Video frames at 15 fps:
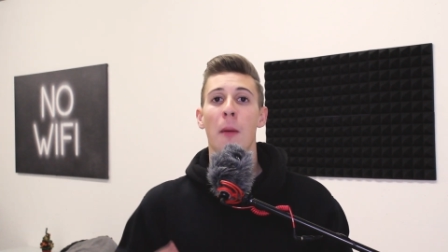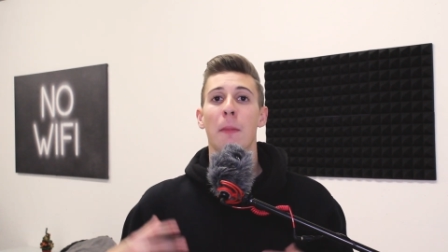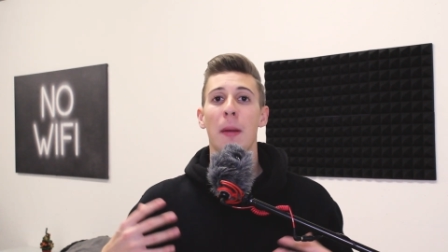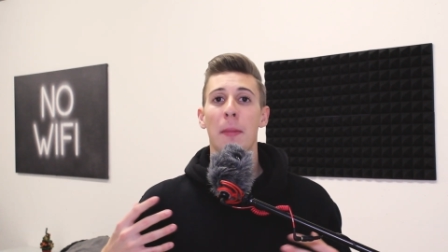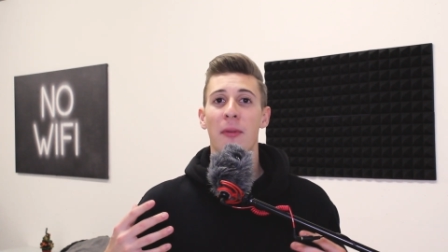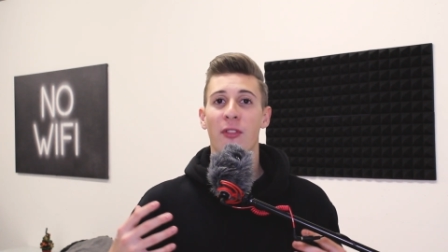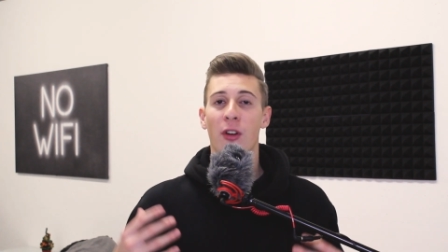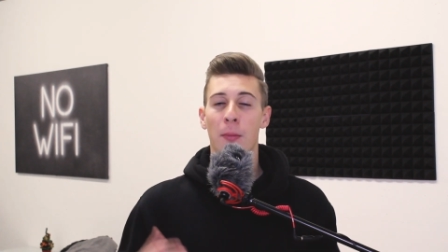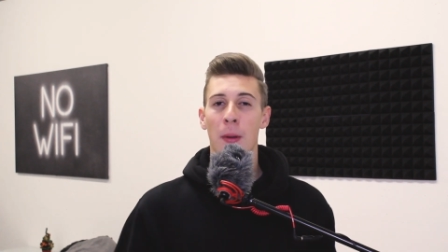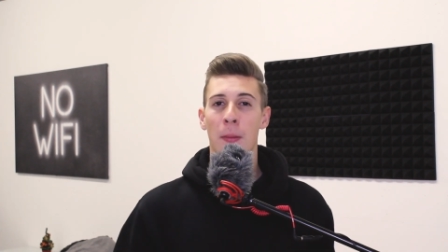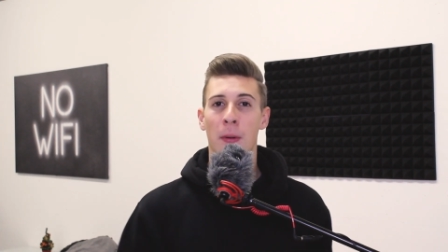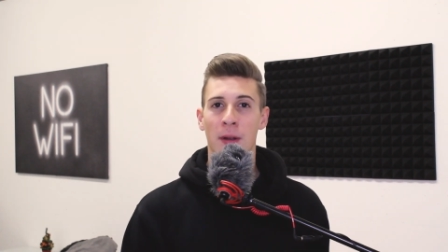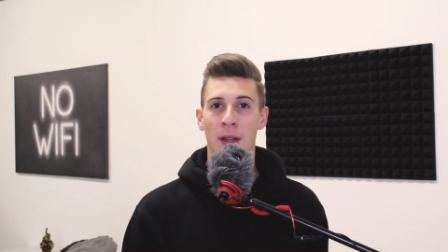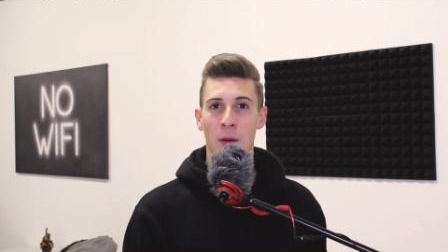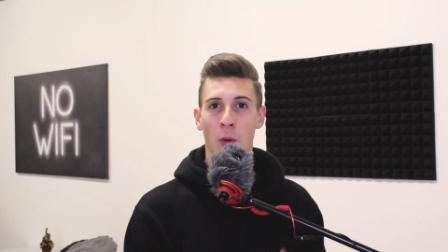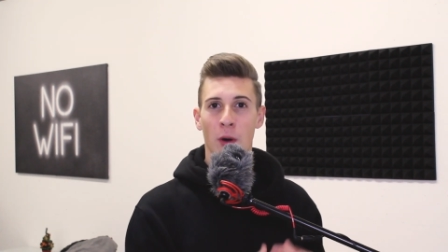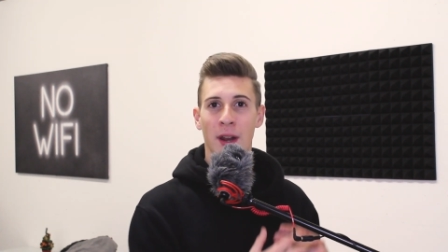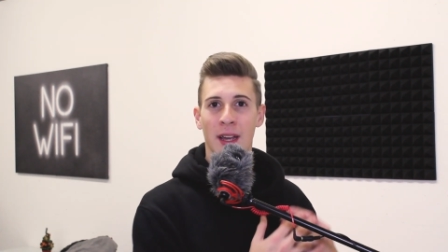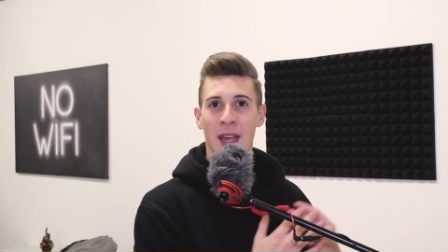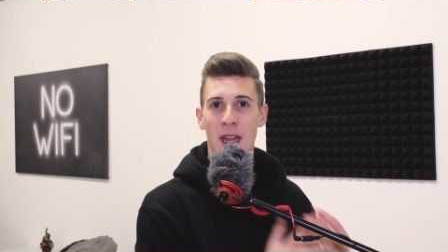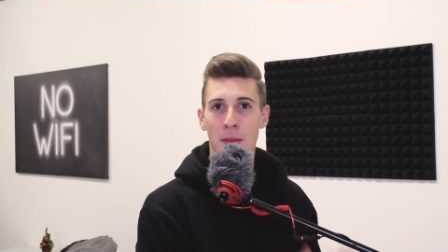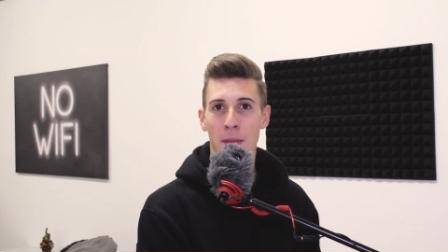maybe for people that wanna
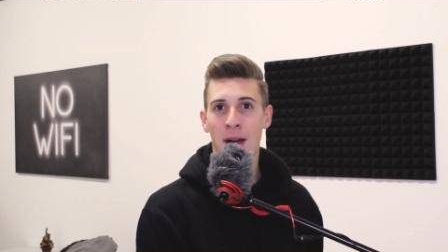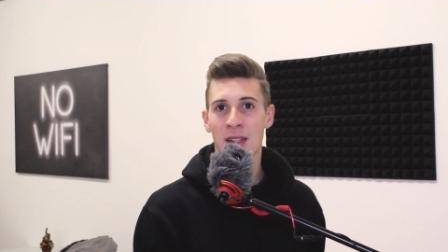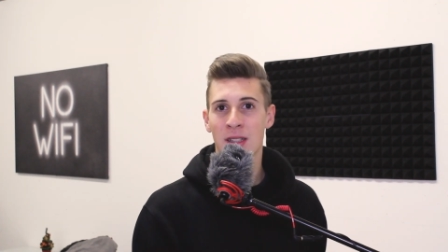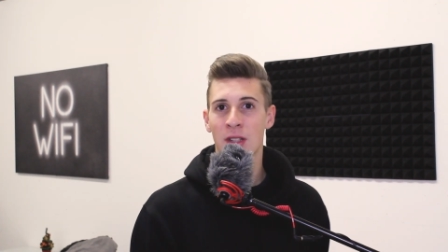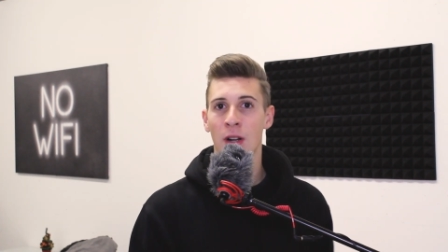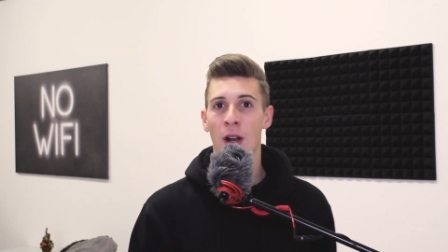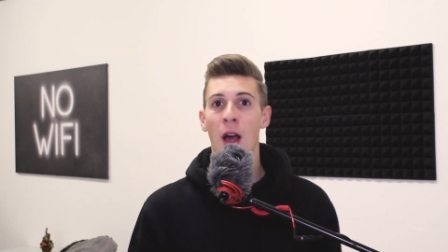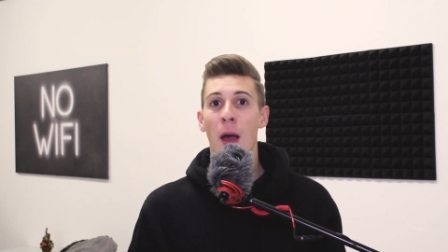gain muscle,